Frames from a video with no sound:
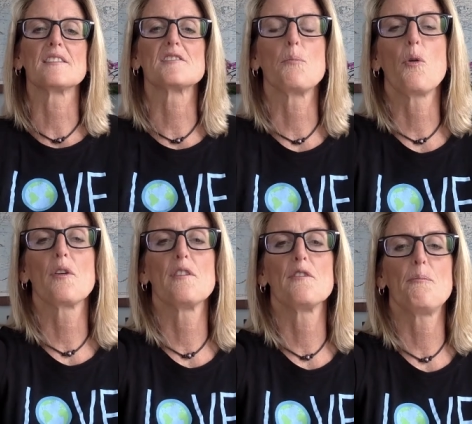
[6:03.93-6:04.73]
a
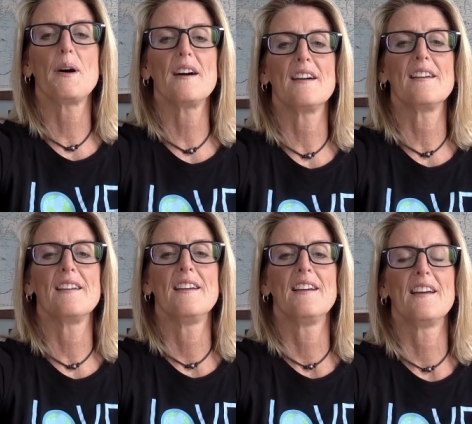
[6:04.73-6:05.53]
supportive part
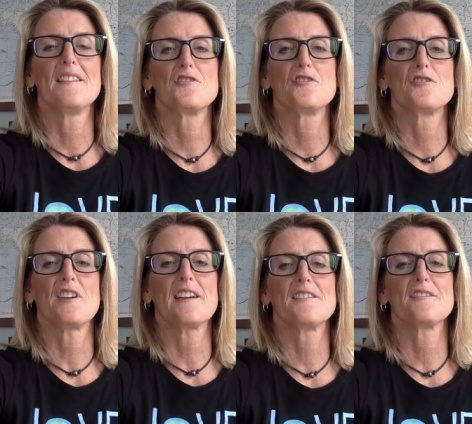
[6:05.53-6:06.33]
in the
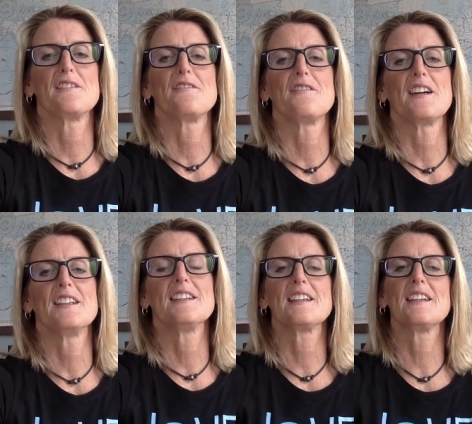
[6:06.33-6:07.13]
trajectory of
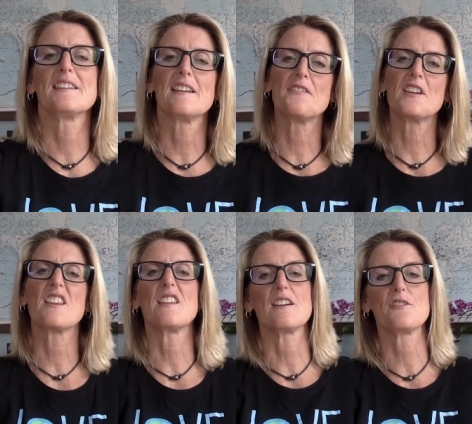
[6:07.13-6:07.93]
finding and living
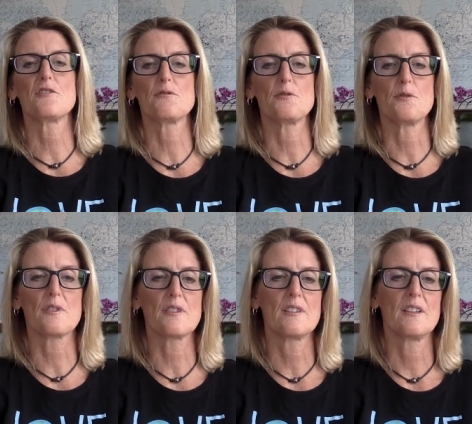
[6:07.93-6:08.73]
their truth.
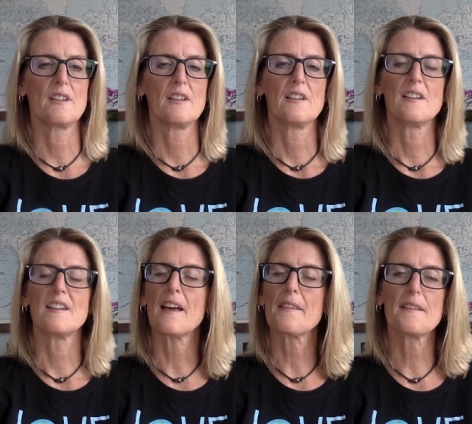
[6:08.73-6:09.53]

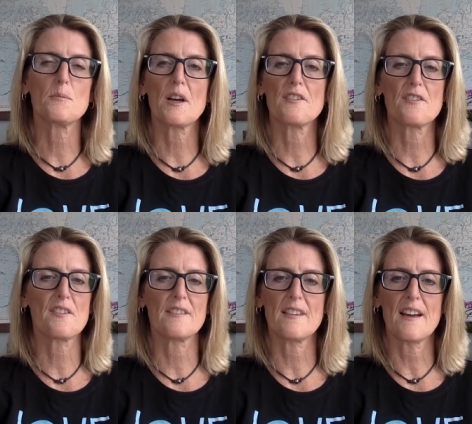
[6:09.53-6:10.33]
Nothing better
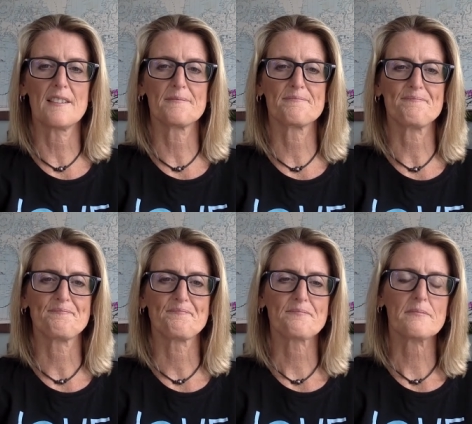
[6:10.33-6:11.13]
than that.
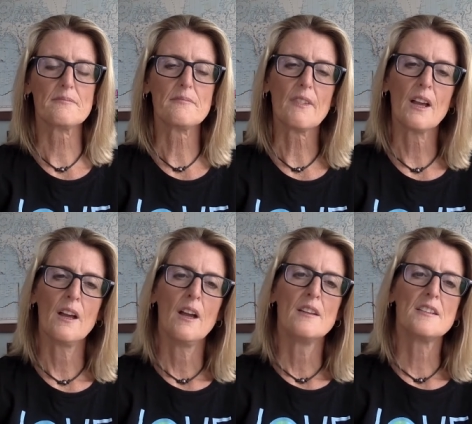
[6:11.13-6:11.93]

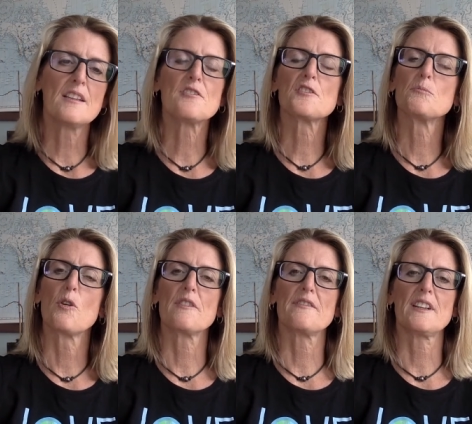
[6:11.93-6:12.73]
Teachers
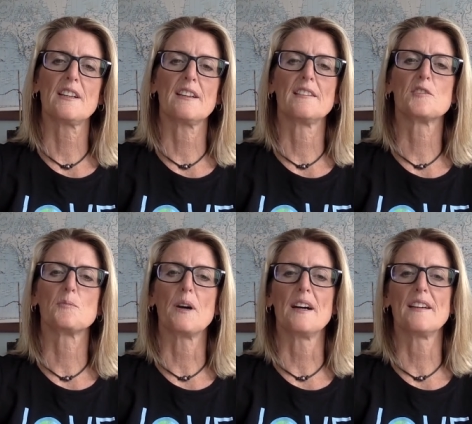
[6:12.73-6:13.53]
motivate,
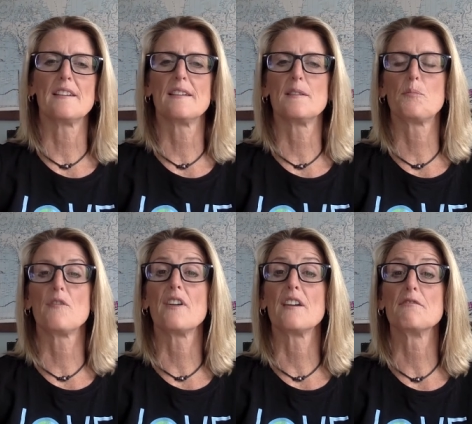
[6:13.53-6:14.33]
inspire,
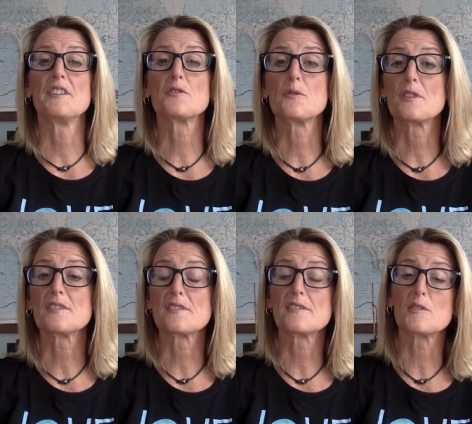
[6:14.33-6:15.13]
provide
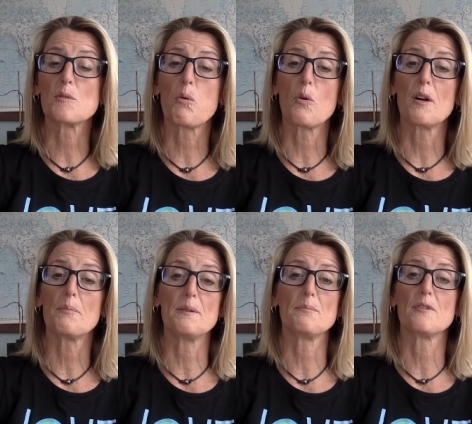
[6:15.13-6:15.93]
resources, and
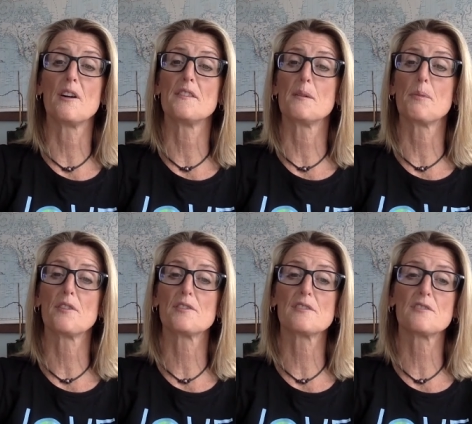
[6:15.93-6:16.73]
support people on their
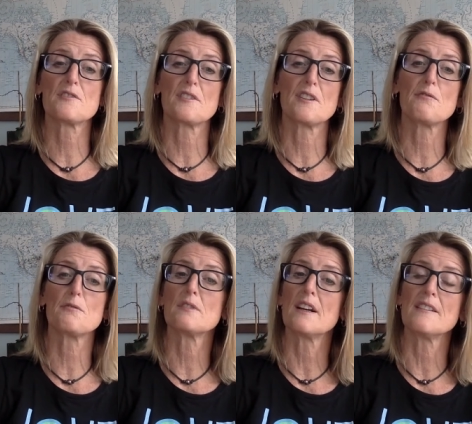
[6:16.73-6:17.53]
personal journey
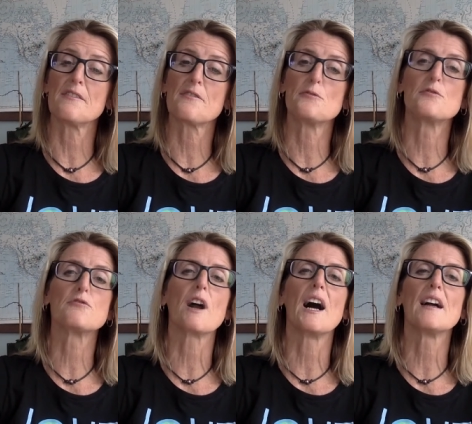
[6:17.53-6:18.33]
through life through
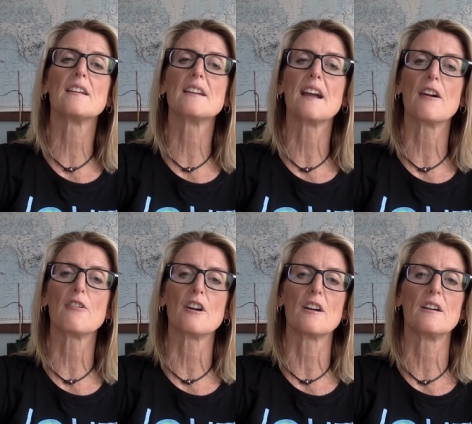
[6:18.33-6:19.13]
trial and
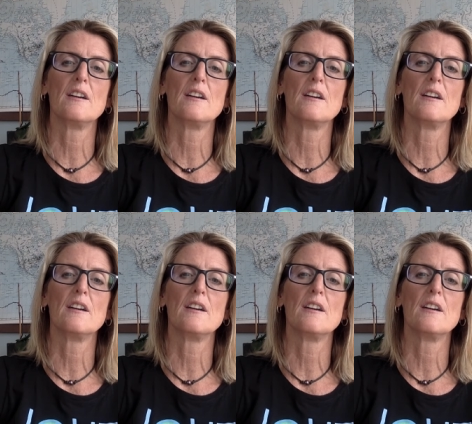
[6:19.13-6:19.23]
error,